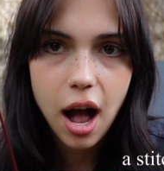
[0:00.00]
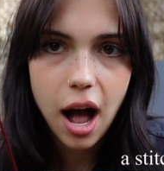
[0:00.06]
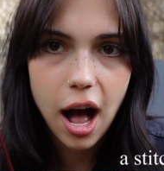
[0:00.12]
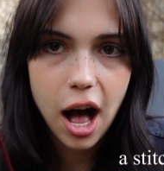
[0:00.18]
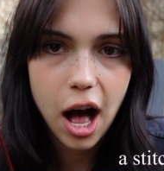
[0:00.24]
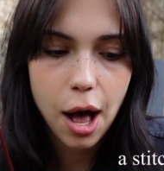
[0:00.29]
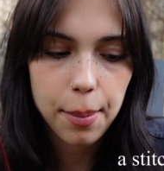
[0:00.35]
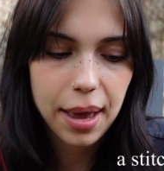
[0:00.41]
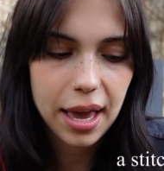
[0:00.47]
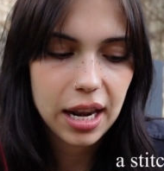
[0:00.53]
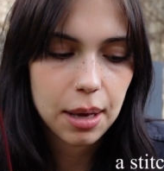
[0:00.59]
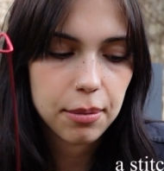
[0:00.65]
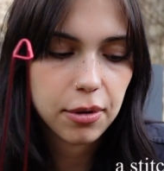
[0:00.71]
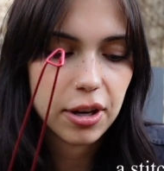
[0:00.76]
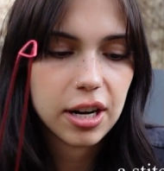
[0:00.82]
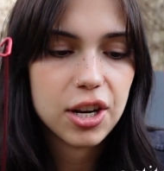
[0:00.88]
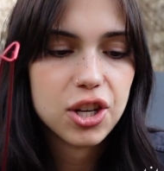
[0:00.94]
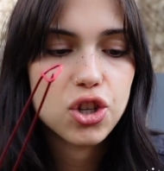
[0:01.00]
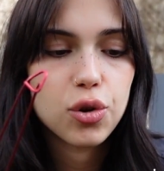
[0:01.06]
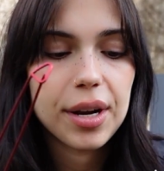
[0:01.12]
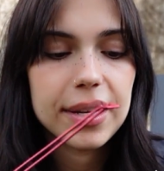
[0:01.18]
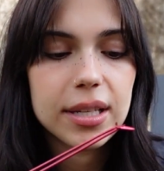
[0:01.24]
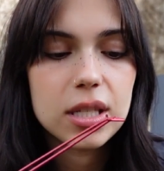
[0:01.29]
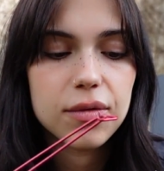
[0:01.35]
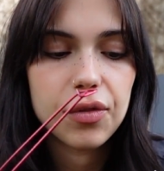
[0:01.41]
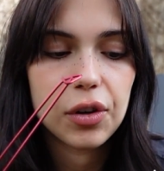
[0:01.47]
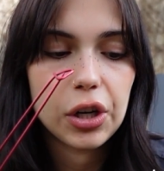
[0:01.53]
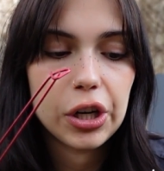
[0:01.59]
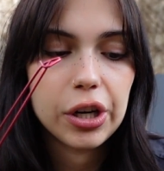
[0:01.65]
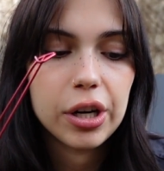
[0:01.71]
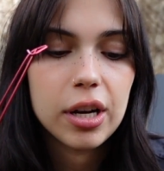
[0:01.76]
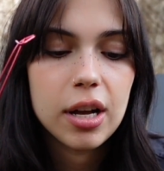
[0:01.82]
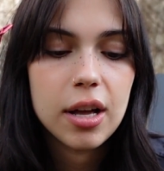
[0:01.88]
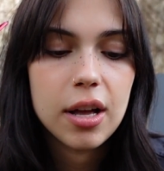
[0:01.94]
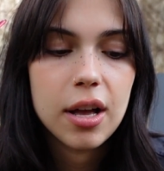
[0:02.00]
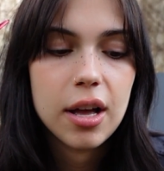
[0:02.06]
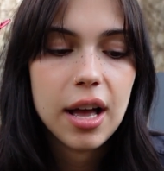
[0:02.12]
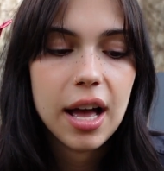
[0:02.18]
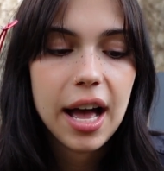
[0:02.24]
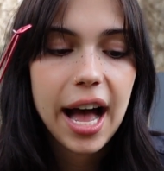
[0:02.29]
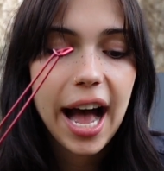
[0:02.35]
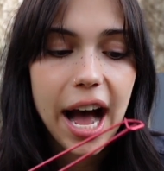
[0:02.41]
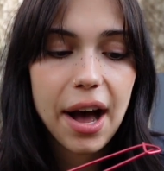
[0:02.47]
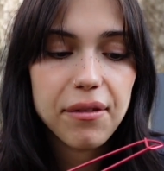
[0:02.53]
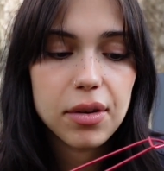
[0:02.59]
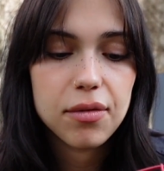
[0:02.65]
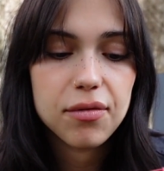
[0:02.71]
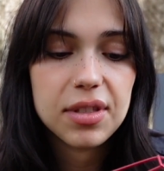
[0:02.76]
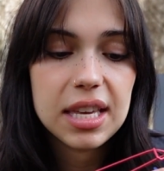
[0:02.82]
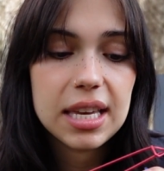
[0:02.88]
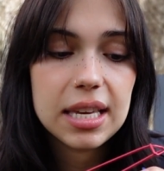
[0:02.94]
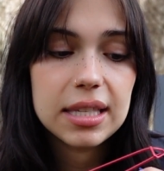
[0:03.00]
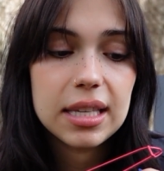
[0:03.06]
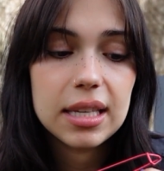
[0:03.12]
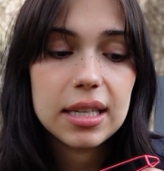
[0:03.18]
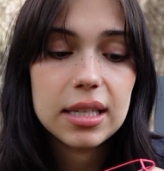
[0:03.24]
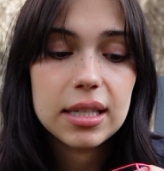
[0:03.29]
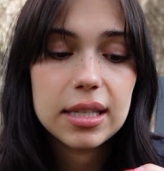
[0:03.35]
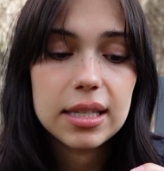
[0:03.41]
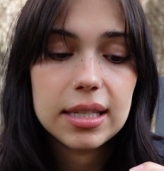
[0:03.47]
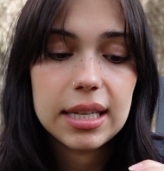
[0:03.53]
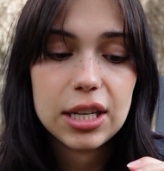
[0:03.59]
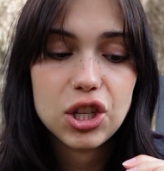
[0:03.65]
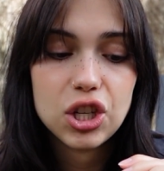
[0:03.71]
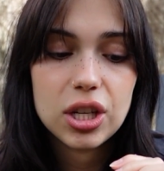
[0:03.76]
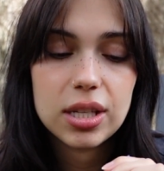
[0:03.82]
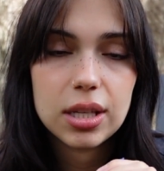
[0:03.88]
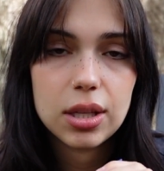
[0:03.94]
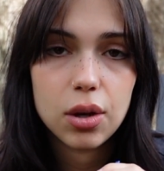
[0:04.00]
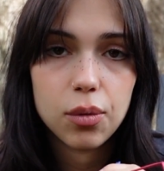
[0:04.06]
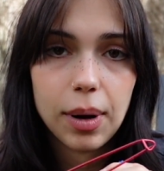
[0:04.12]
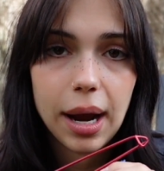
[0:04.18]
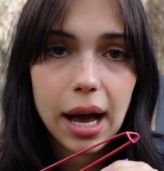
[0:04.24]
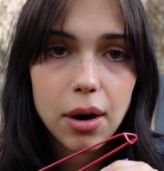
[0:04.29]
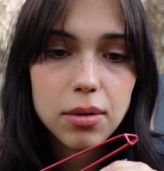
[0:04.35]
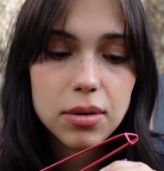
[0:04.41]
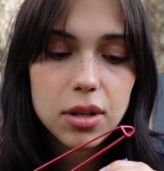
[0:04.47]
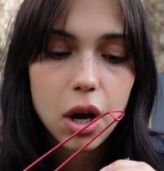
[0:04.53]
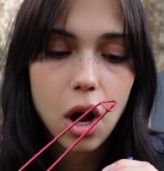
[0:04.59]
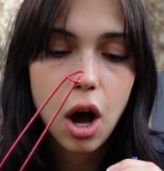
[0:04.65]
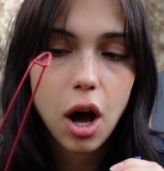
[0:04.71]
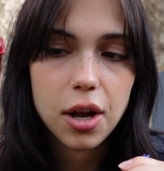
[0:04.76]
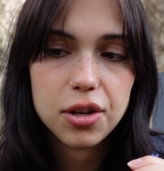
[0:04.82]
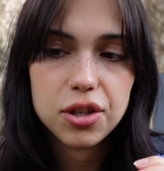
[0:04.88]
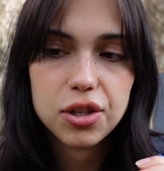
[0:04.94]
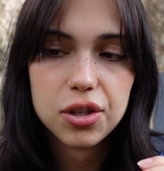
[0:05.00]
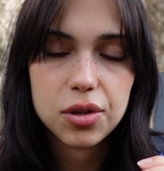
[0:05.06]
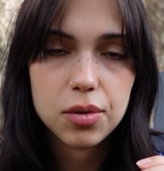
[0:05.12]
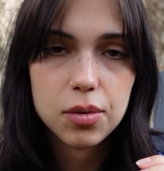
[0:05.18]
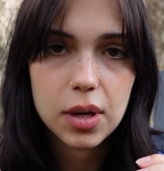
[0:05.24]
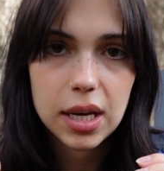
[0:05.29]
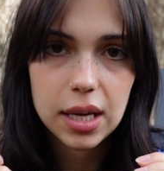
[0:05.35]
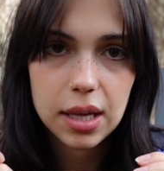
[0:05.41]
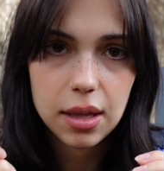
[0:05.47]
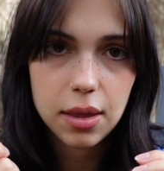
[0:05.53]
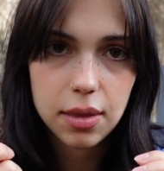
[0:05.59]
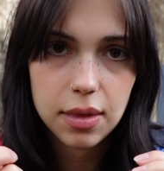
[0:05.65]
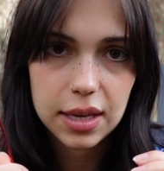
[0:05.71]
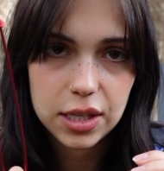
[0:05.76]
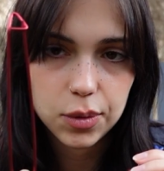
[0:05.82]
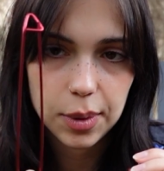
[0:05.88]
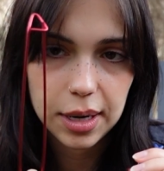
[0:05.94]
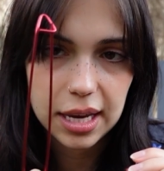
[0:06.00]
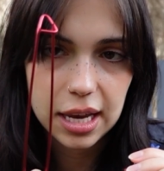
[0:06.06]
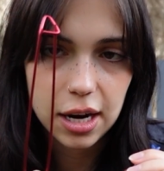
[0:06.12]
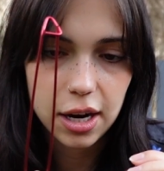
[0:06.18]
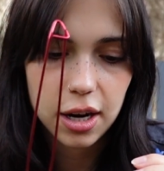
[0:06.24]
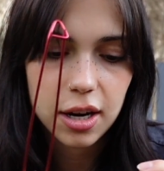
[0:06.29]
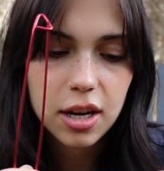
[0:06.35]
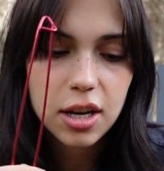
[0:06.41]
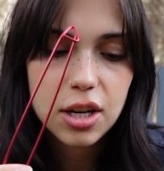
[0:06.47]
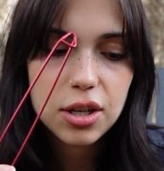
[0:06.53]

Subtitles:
and I'm gonna transfer half of these stitches in the round onto this right here.